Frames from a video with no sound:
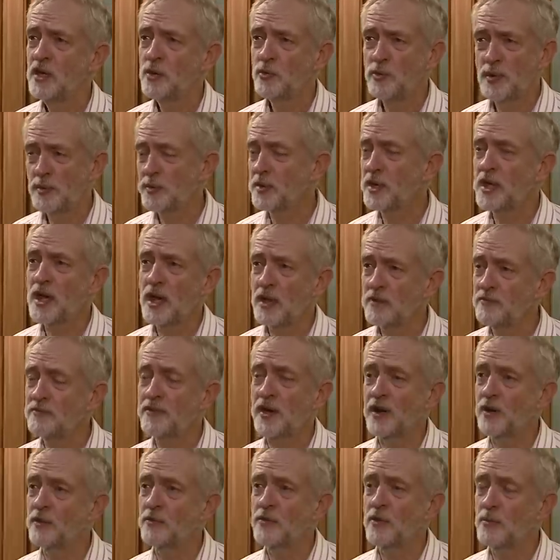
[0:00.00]
We became
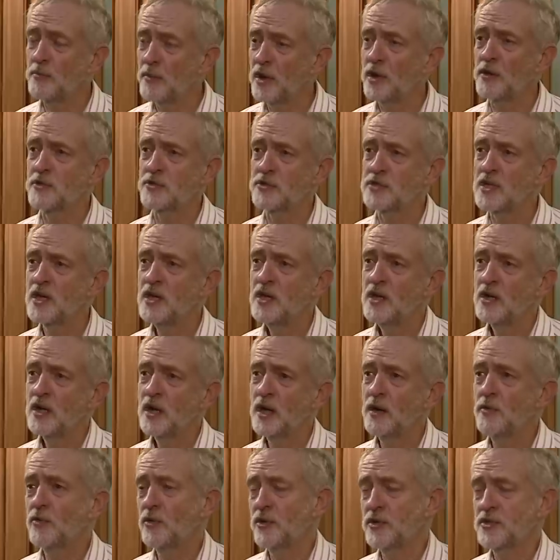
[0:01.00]
very remote.
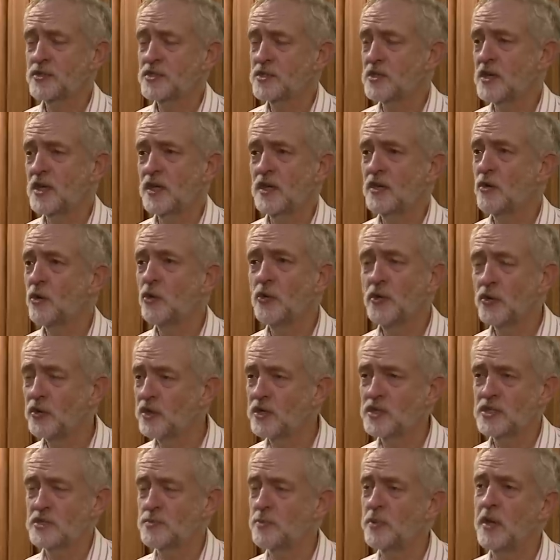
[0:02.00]
I want to see all
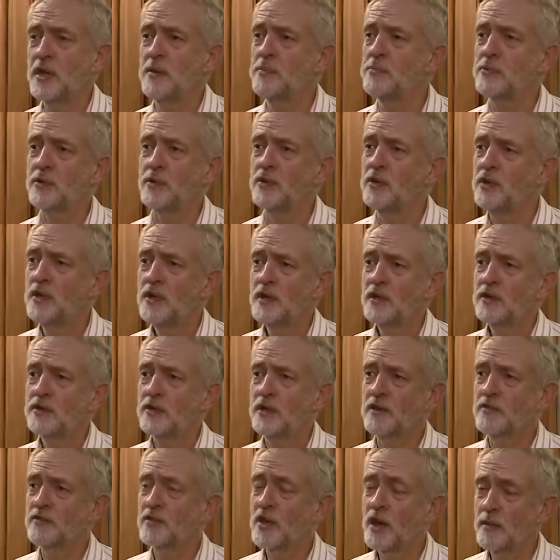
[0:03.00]
these people
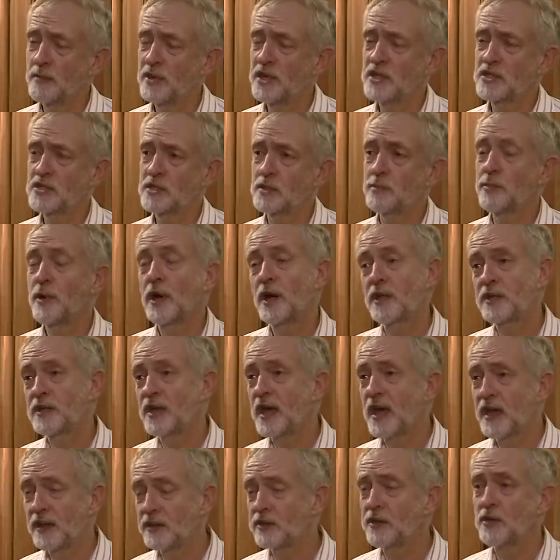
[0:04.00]
that have come into the party
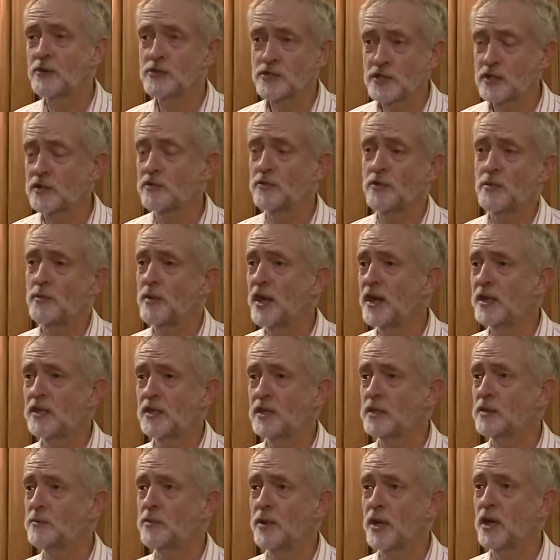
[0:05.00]
and those that have remained
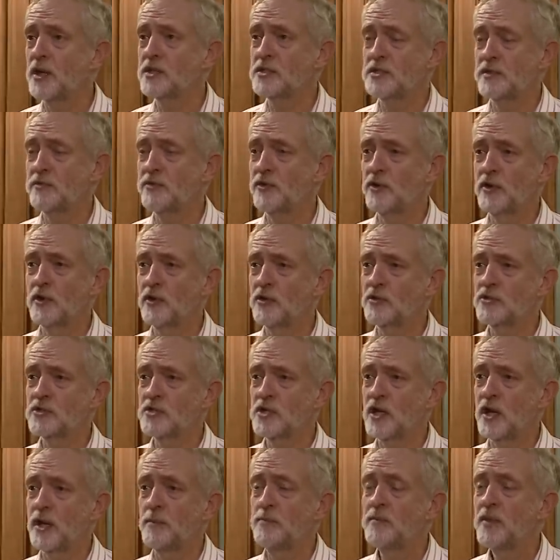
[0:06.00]
in the party for a long
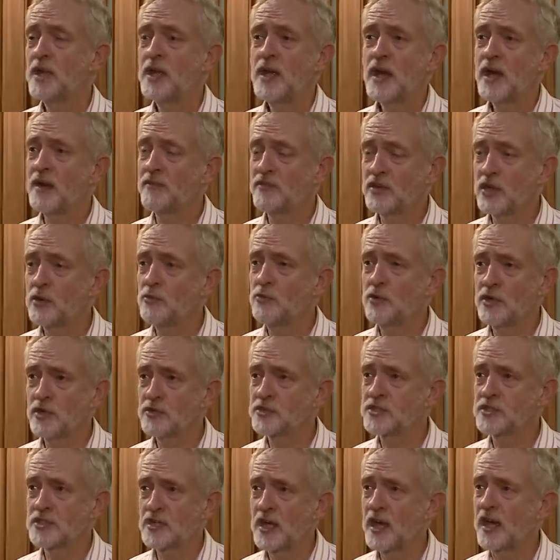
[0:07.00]
time having a
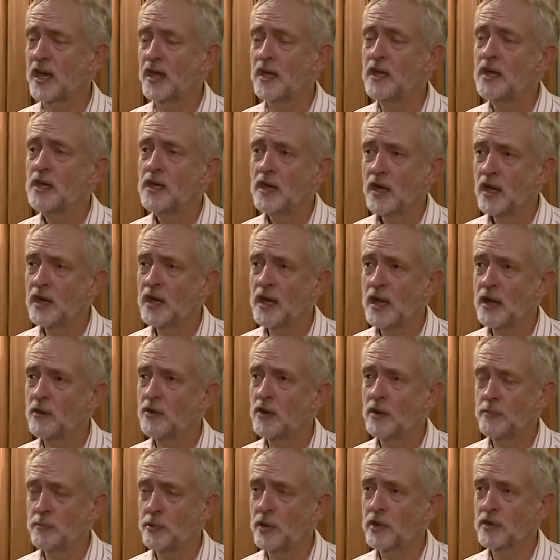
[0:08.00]
real say in how
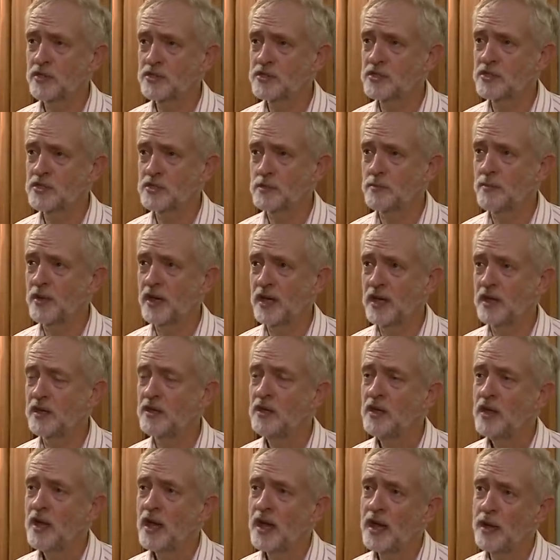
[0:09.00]
our policies are made,
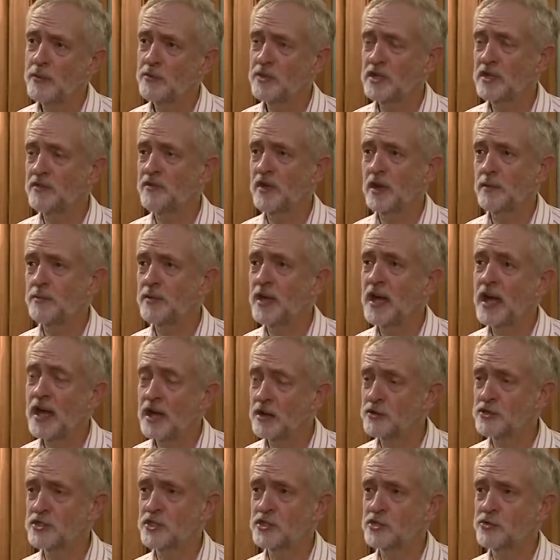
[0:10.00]
how we develop a
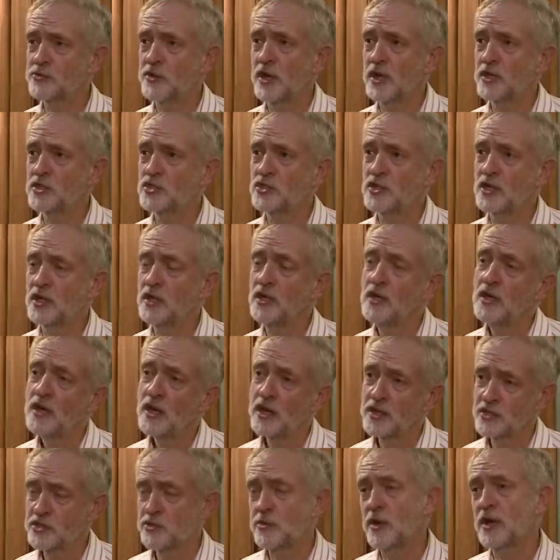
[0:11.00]
housing strategy,
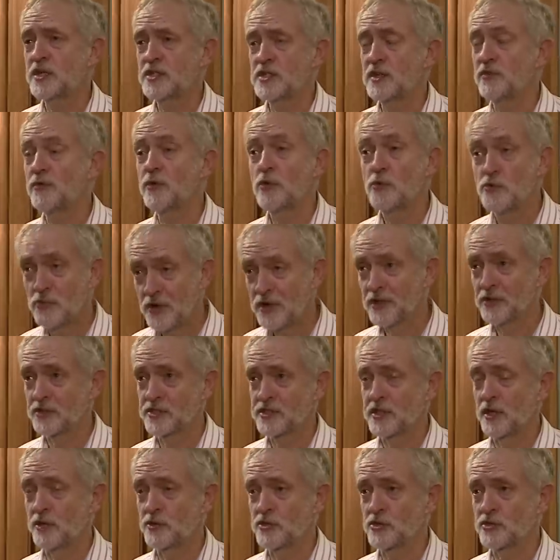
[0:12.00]
a strategy for real
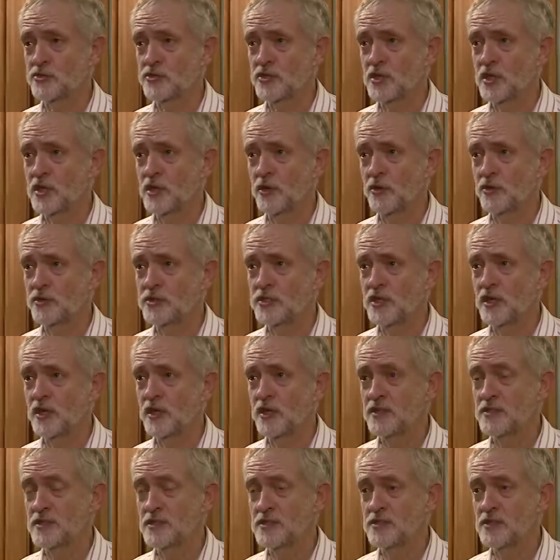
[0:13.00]
social security in
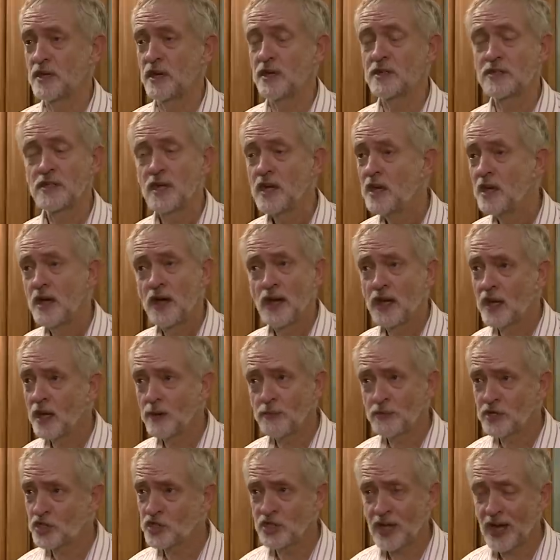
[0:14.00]
our society, and how
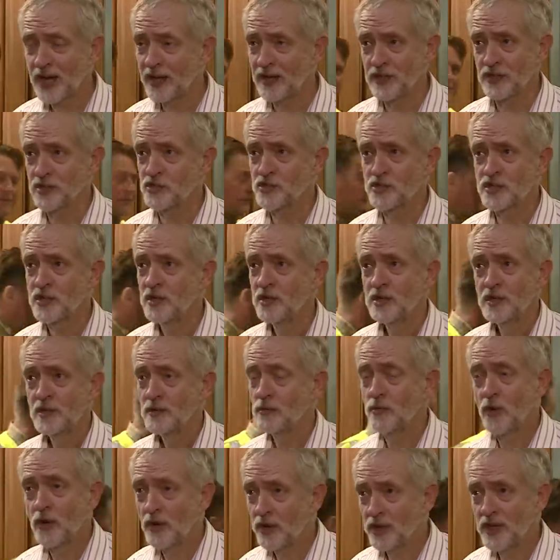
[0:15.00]
we challenge
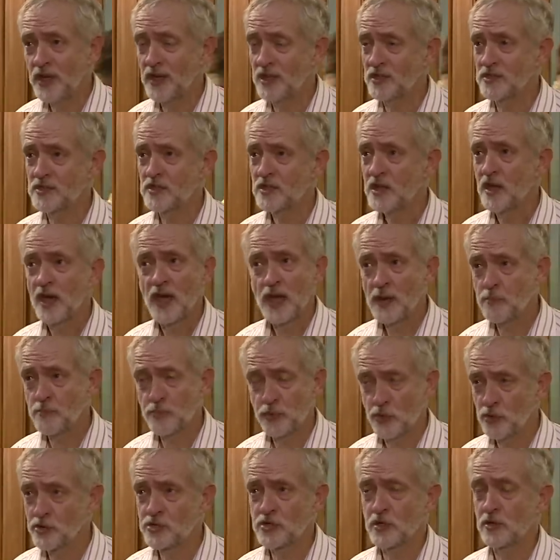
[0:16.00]
what is a
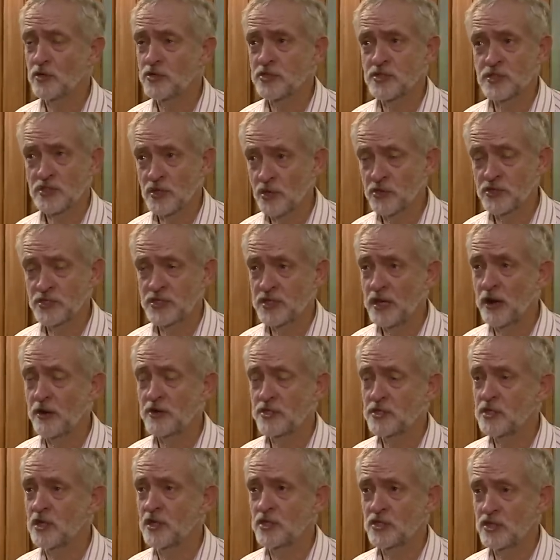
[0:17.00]
brutal
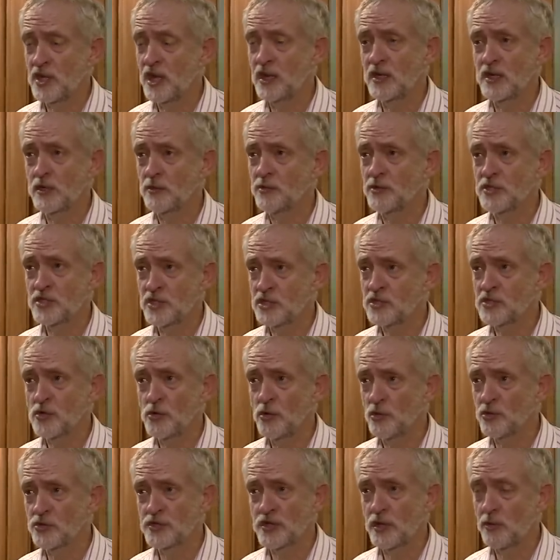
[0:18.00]
austerity agenda which is
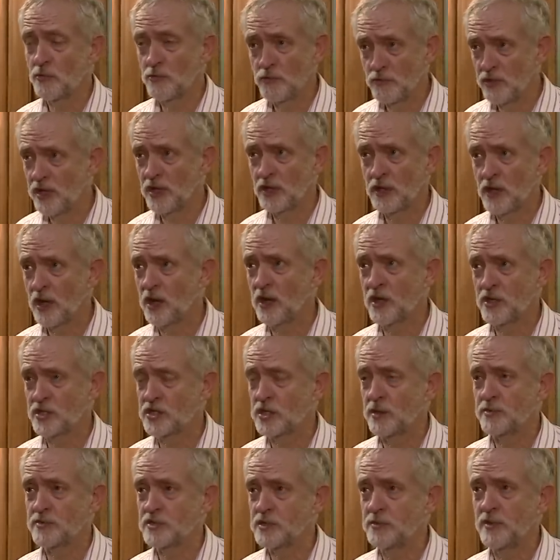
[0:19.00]
causing real
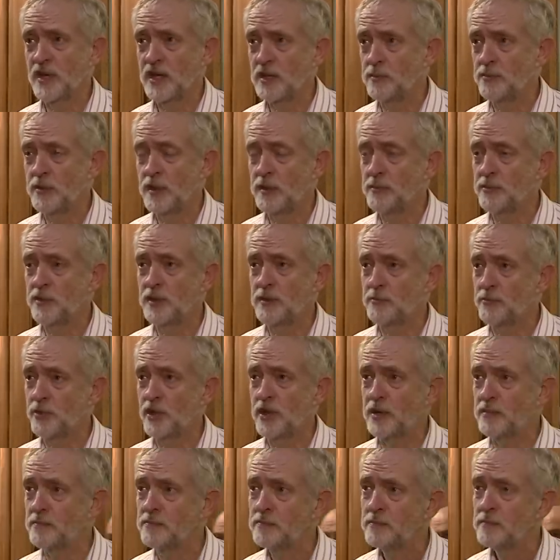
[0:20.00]
hardship to many people in
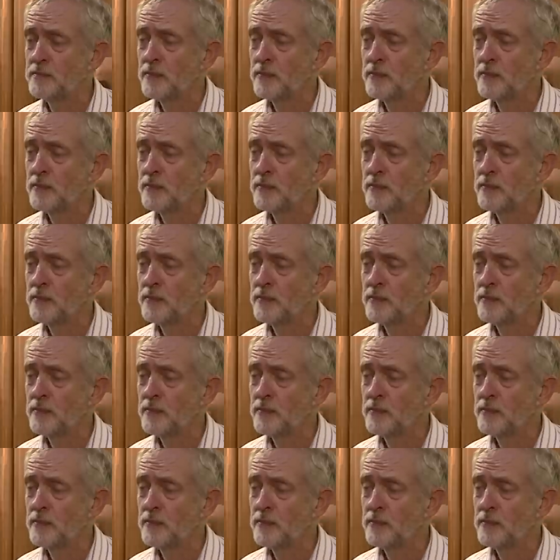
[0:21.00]
Britain.